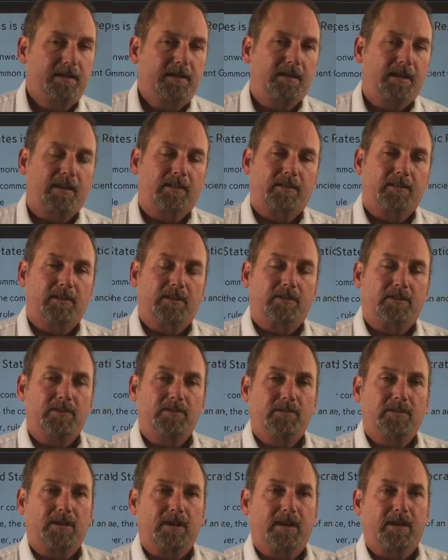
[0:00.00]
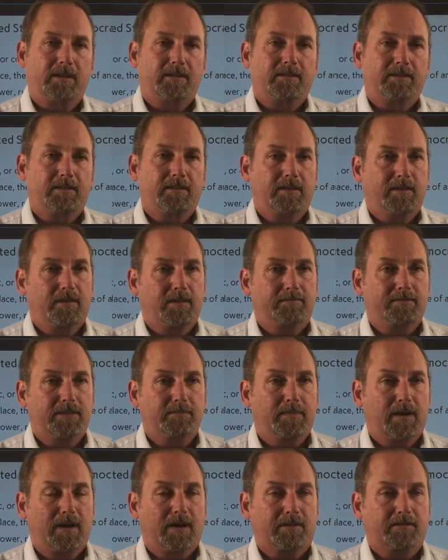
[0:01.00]
Now, there are two kinds of
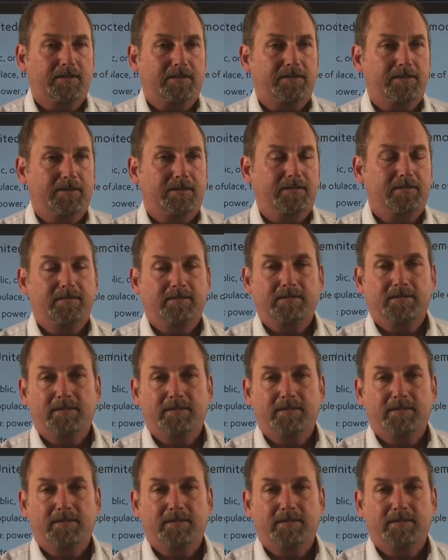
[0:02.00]
democracy.